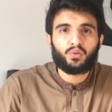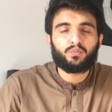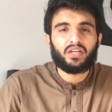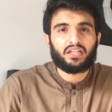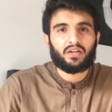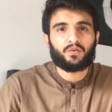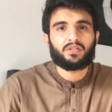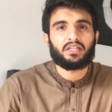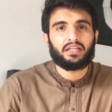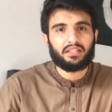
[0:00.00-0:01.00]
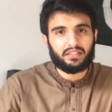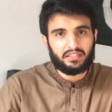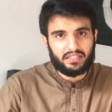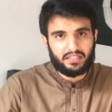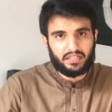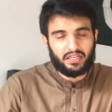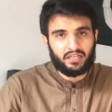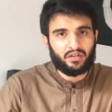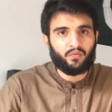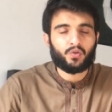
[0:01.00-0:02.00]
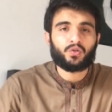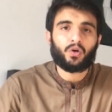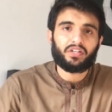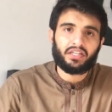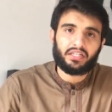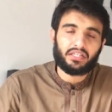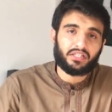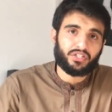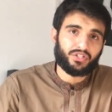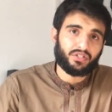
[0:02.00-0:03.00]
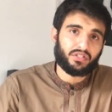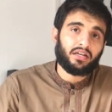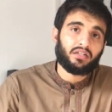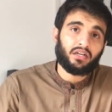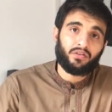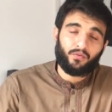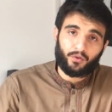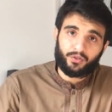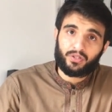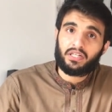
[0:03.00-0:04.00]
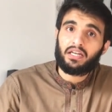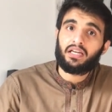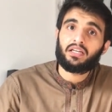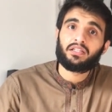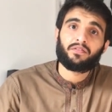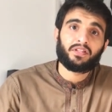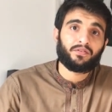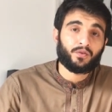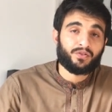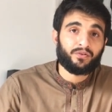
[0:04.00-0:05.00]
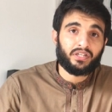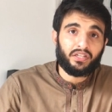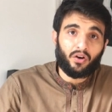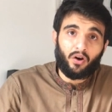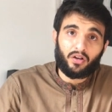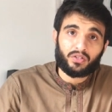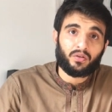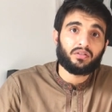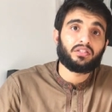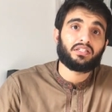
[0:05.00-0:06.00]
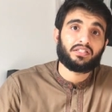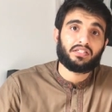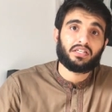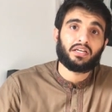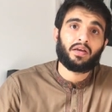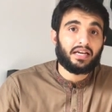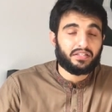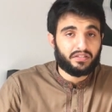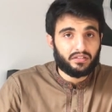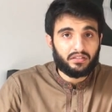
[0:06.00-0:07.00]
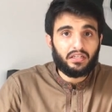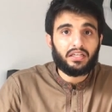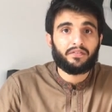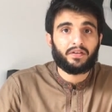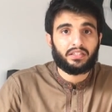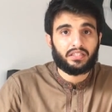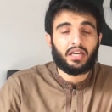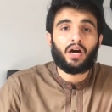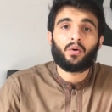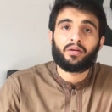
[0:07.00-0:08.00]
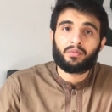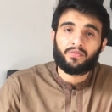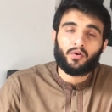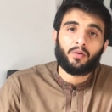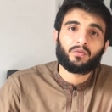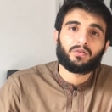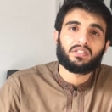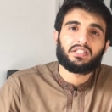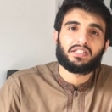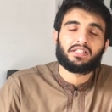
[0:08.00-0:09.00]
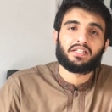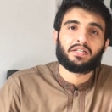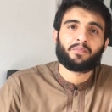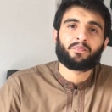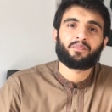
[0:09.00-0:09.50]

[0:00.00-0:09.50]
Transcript: room that I was taking the test in was not air conditioned, and unfortunately the weather was really hot on the test day. That certainly affected how I performed on the test day.